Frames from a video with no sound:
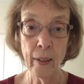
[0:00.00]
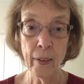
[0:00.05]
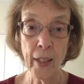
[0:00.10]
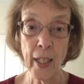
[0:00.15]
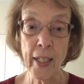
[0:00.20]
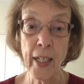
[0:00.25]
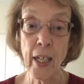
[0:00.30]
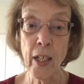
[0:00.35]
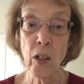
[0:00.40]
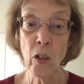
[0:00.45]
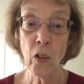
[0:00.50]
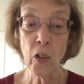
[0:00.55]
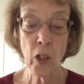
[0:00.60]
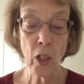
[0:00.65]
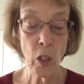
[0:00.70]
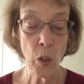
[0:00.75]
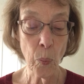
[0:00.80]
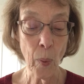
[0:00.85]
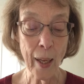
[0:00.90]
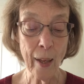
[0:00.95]
They did not
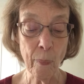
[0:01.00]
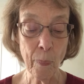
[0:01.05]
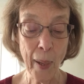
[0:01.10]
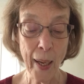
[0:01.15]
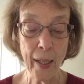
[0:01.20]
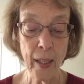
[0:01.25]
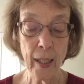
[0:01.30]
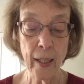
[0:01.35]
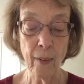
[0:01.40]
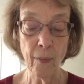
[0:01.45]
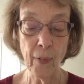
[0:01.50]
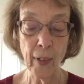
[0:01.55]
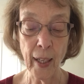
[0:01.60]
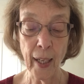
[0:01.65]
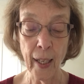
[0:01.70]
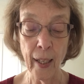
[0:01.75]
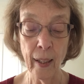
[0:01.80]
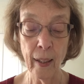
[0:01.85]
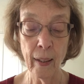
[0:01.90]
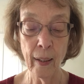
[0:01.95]
just wait
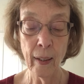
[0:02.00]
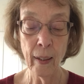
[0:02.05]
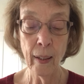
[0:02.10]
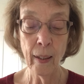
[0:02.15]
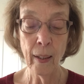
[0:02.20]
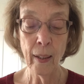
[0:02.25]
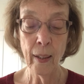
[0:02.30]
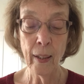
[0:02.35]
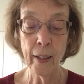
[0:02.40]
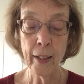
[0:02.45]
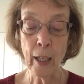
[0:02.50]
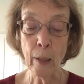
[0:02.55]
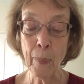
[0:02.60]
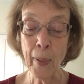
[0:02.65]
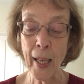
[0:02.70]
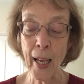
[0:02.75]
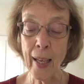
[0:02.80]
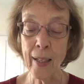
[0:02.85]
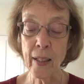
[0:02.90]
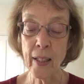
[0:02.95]
passively. They
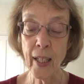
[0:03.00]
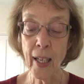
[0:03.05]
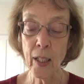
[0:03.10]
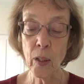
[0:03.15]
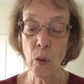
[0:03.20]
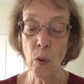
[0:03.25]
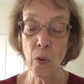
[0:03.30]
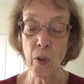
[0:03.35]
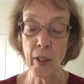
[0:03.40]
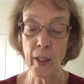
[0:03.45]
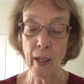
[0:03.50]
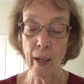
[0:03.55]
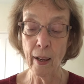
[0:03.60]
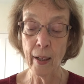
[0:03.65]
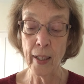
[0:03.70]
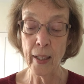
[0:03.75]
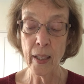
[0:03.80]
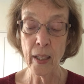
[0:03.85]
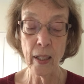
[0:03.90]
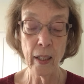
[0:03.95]
began to get
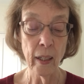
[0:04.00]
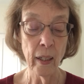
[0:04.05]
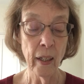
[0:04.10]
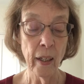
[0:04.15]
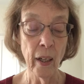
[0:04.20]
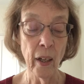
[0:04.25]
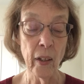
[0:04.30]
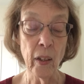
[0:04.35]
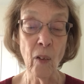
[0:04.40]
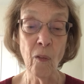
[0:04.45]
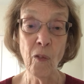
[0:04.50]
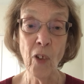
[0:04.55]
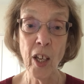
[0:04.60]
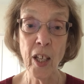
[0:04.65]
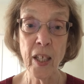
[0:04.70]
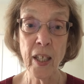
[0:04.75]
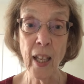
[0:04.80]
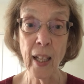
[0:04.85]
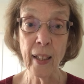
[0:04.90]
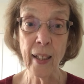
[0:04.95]
organised, and the
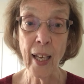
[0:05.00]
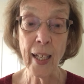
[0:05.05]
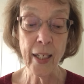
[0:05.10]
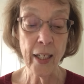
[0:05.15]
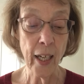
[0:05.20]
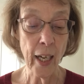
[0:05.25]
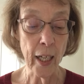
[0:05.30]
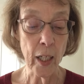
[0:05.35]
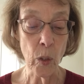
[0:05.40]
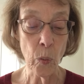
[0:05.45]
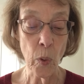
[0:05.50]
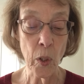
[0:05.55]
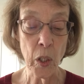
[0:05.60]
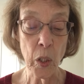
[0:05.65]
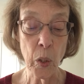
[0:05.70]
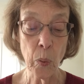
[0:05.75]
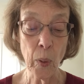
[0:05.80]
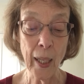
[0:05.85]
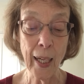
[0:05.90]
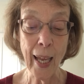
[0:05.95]
first thing they did was
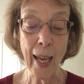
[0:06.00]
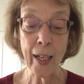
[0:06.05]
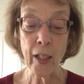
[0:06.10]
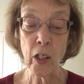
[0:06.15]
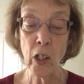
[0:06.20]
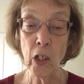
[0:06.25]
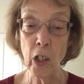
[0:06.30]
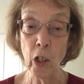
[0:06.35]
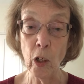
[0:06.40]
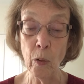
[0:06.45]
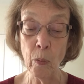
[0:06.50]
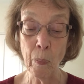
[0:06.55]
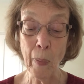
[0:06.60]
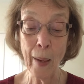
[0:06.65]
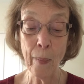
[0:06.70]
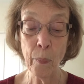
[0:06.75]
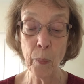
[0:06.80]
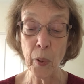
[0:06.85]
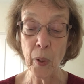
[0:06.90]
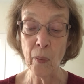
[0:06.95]
to elect a new
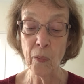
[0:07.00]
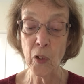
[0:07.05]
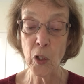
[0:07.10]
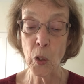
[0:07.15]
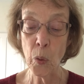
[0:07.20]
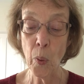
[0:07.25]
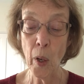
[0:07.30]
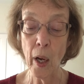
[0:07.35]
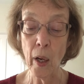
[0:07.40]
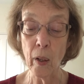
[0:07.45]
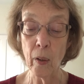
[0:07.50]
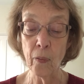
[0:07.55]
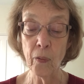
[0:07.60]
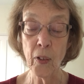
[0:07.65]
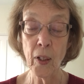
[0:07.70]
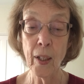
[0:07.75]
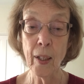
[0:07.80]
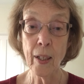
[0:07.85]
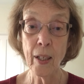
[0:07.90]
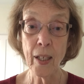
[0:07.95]
member of the 12,
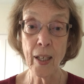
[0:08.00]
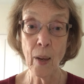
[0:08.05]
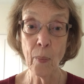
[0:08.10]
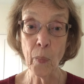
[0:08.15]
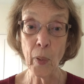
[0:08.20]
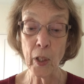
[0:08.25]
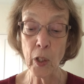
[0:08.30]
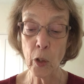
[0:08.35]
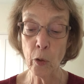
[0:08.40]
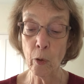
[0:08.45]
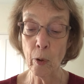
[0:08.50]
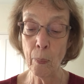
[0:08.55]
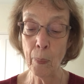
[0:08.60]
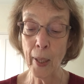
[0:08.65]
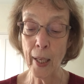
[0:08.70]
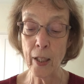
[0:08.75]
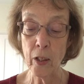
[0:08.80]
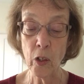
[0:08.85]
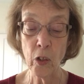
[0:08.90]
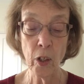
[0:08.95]
someone to
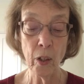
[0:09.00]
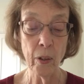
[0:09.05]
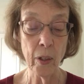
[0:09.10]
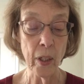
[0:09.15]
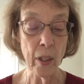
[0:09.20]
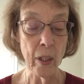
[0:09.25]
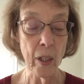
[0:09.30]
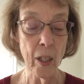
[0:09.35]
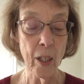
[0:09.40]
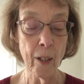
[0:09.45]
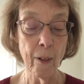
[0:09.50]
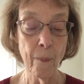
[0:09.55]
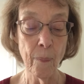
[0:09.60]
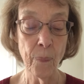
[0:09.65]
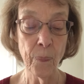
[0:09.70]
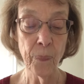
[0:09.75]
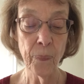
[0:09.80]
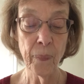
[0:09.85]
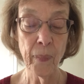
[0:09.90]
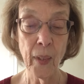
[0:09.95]
replace Judas.
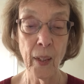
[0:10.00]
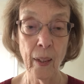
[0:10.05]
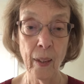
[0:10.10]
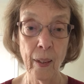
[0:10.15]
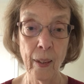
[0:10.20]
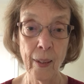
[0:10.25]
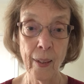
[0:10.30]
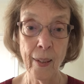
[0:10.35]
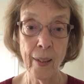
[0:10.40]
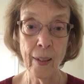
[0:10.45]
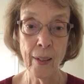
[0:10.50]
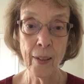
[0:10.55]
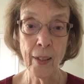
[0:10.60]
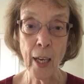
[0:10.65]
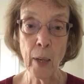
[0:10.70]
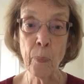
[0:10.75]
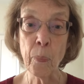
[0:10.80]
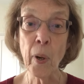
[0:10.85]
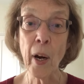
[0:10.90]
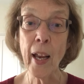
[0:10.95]

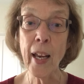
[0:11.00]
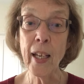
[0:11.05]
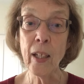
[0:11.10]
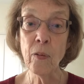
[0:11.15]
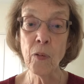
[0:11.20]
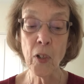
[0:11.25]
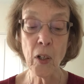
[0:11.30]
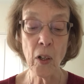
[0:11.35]
They prayed for